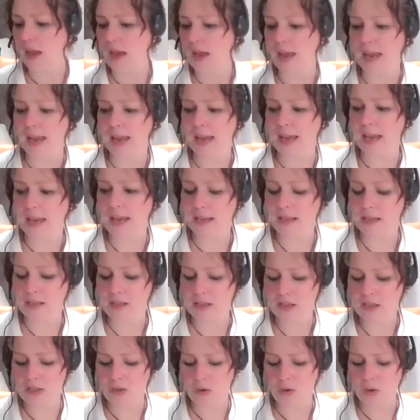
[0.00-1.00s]

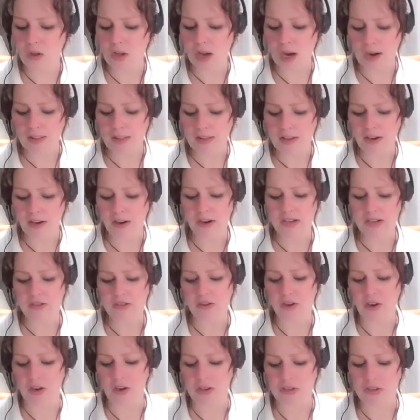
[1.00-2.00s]
And so a lot of the cards
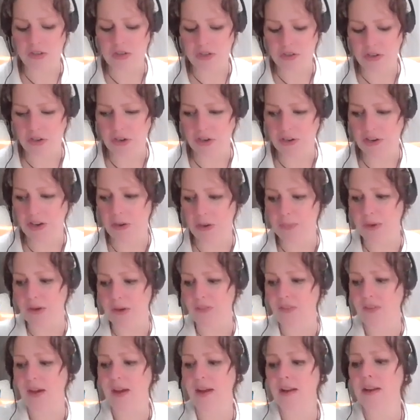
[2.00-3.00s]
are also talking about
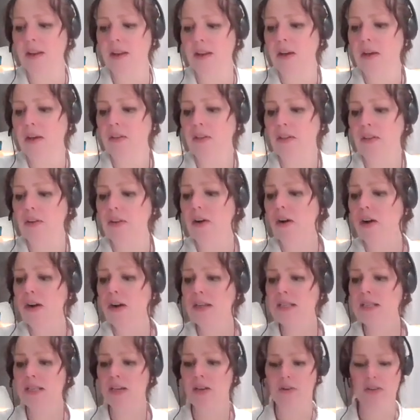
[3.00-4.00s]
that. The
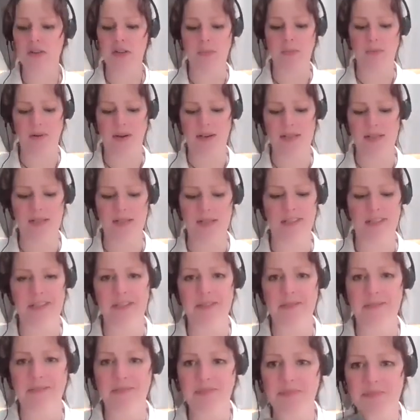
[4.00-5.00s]
cards here in the present
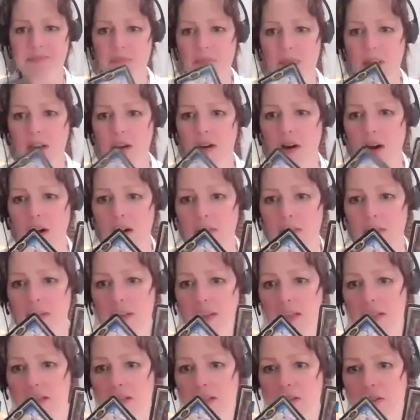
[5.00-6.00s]
are
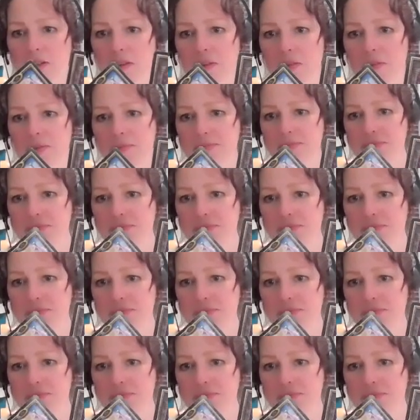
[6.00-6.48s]
these two.